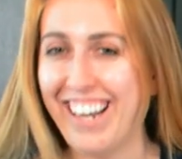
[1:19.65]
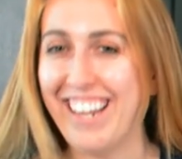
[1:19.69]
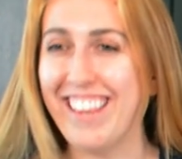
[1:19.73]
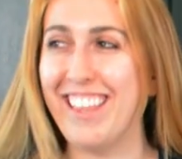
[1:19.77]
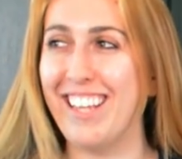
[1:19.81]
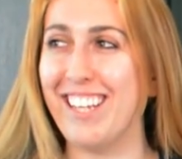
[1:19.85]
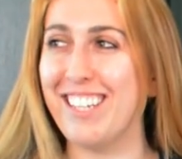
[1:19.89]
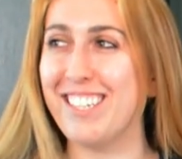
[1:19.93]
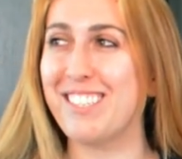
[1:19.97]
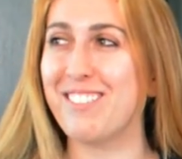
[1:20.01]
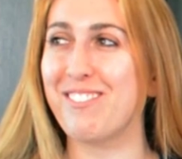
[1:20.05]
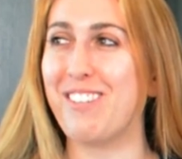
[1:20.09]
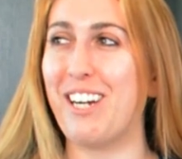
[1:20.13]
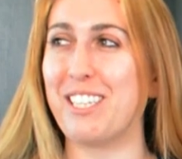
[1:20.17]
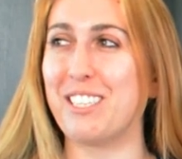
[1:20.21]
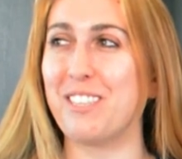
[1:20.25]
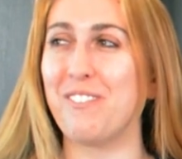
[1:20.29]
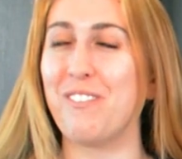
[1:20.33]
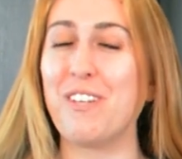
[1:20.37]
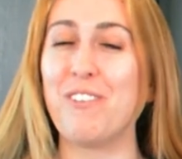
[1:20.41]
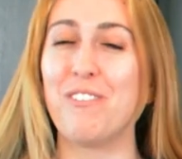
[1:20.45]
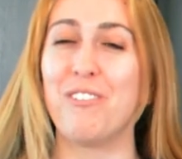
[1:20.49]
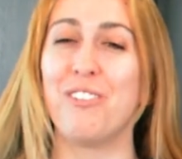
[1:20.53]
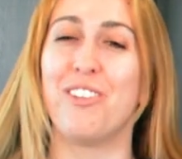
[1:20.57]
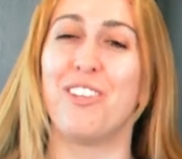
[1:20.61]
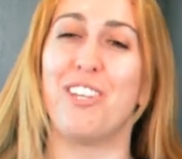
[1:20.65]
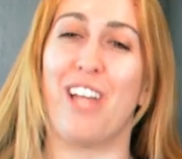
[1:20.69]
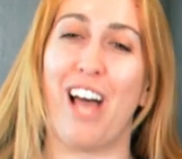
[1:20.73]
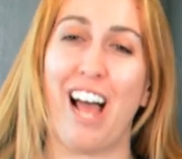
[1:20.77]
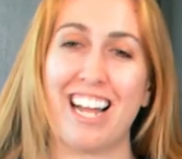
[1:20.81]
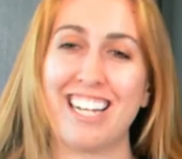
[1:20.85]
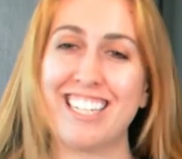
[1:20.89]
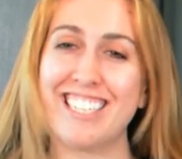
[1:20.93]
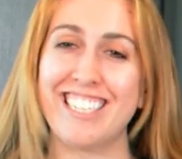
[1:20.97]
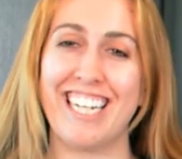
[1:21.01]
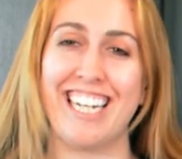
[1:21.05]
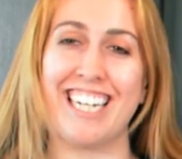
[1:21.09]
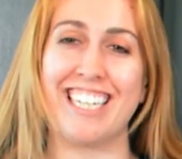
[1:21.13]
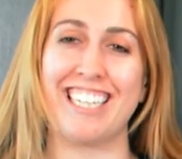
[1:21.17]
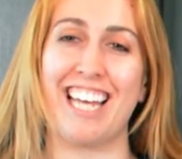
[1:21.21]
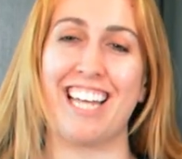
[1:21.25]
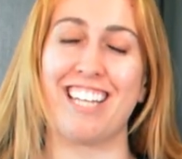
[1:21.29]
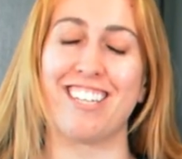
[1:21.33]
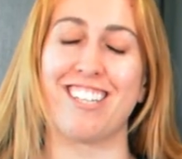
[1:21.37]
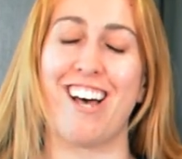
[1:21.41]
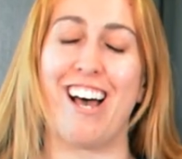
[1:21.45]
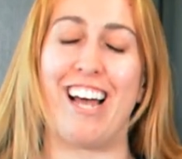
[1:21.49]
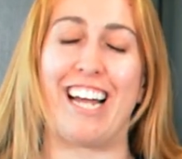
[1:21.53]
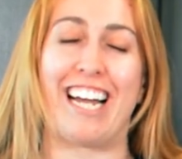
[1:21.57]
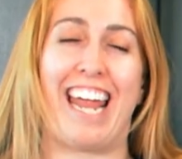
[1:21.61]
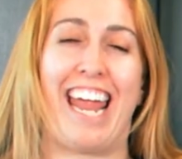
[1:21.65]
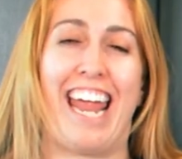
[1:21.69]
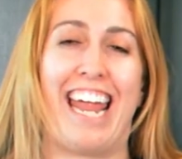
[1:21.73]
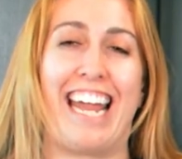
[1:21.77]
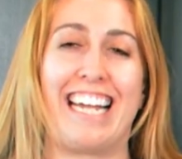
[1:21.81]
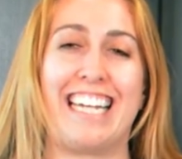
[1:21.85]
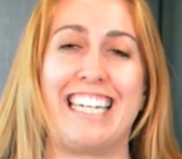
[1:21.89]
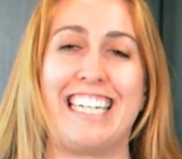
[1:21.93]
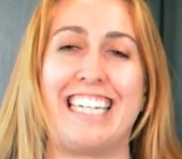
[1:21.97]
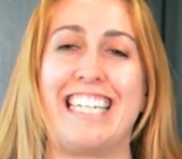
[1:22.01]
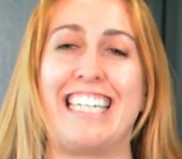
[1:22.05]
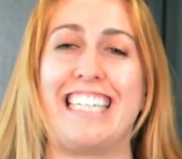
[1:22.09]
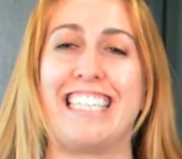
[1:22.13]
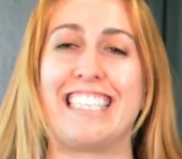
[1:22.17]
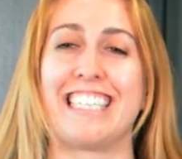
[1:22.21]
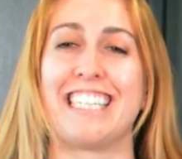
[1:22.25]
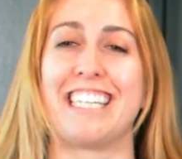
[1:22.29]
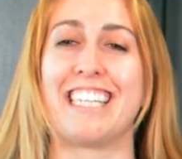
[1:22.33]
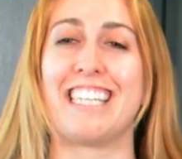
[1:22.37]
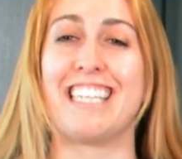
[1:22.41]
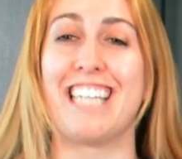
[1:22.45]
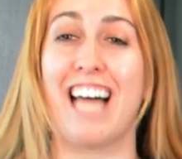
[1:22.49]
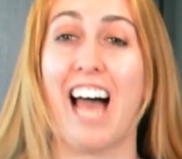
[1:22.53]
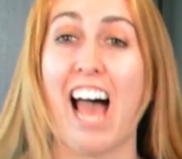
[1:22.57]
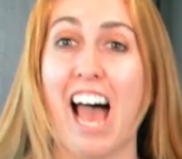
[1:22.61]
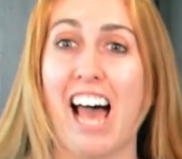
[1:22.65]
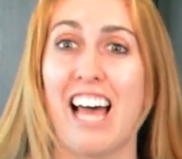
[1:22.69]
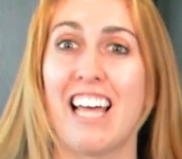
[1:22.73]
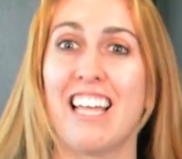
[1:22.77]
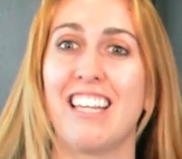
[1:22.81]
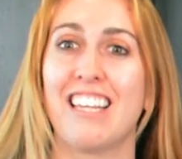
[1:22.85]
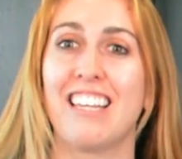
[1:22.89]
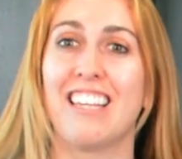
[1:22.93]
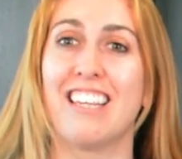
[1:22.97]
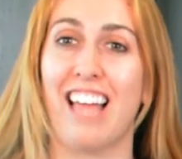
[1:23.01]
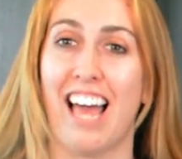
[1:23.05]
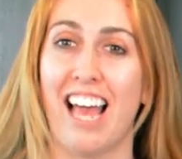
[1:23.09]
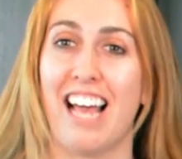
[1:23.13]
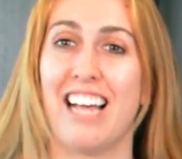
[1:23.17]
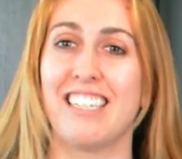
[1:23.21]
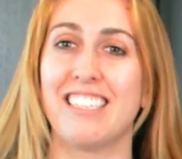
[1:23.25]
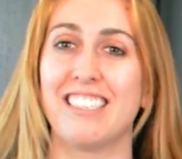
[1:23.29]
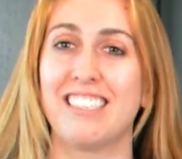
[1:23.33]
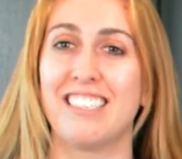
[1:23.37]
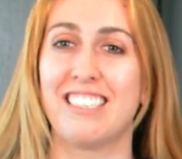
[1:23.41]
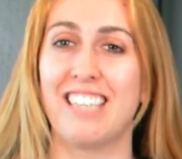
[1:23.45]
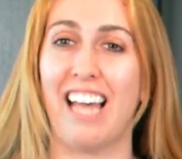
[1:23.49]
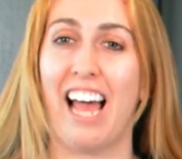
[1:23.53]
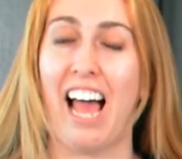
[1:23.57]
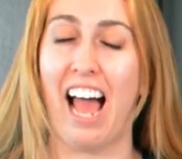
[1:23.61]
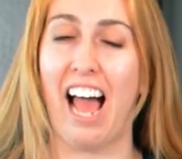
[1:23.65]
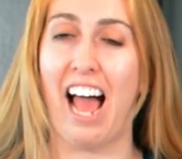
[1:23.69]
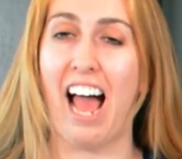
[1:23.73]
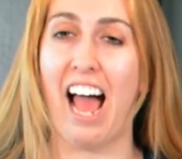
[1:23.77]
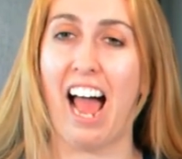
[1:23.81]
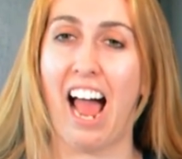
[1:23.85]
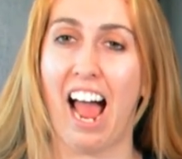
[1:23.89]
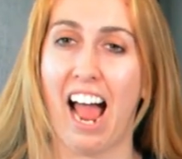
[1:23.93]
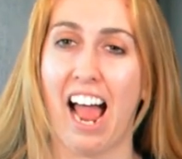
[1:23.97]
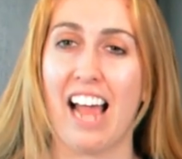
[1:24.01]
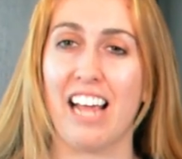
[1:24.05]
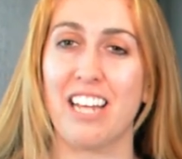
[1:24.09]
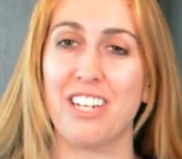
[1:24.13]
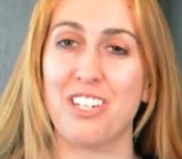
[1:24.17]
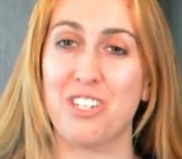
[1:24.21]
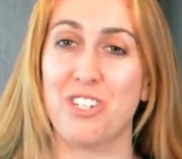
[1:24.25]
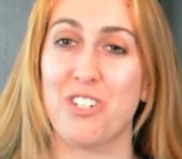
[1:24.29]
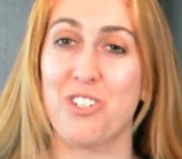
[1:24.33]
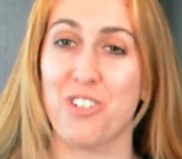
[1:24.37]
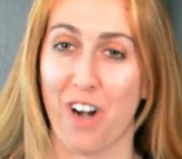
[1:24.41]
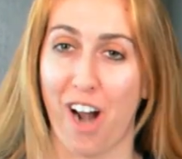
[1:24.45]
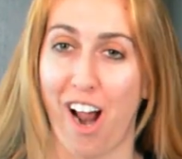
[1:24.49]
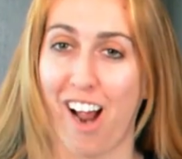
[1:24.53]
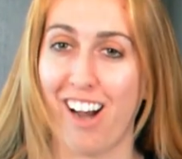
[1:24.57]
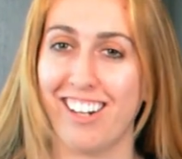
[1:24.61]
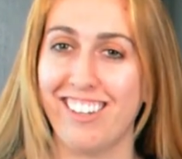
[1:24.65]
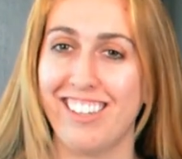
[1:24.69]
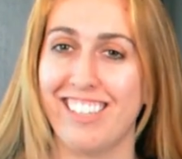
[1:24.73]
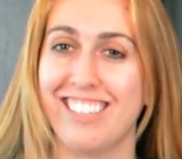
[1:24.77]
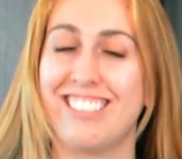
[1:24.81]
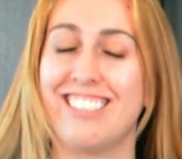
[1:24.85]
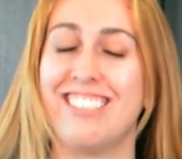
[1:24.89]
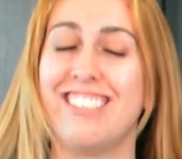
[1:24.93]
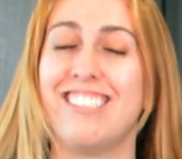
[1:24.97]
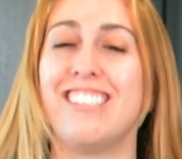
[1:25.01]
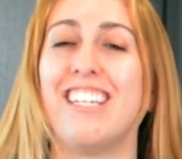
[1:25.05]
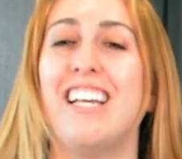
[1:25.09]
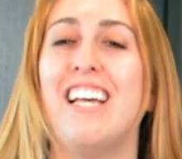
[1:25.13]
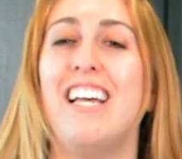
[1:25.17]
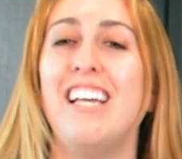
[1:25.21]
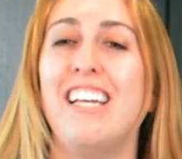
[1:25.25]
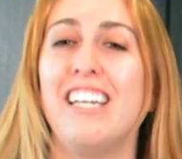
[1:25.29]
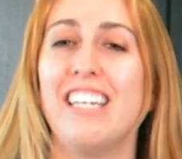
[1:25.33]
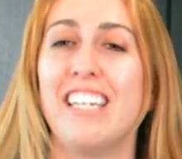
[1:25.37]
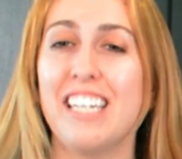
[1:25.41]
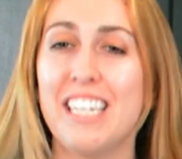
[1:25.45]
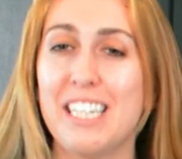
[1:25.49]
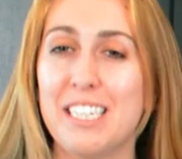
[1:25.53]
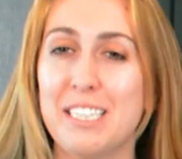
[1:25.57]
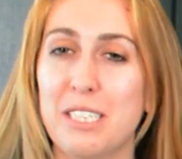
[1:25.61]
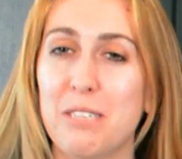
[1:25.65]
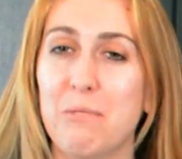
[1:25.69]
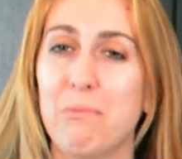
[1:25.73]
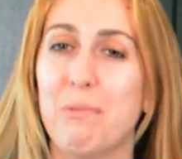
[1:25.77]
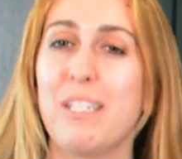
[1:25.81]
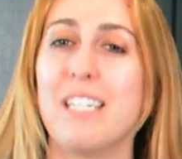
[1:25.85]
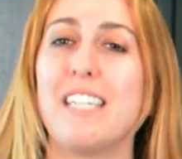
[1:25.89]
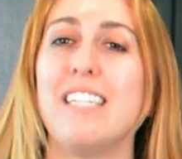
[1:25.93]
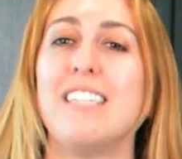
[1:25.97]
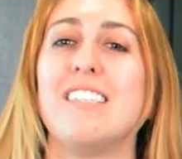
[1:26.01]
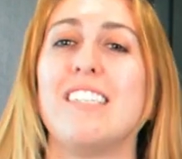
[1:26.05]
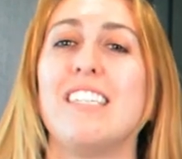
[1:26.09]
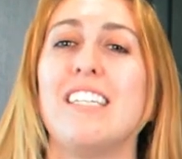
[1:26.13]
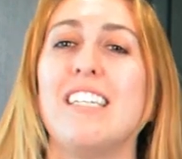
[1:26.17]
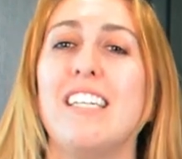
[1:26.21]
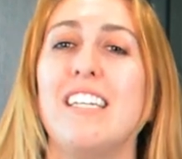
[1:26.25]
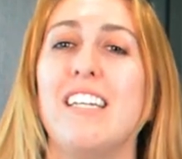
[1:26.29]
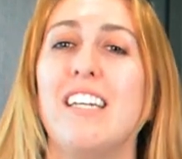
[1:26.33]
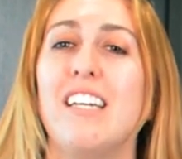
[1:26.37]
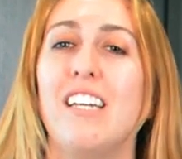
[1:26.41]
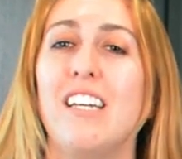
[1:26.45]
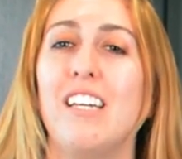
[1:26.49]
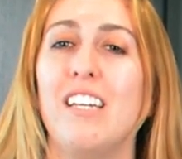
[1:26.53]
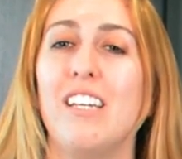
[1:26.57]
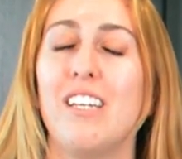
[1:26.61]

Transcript: This recipe will not take that long and is a lot less high strung. This is easy peasy.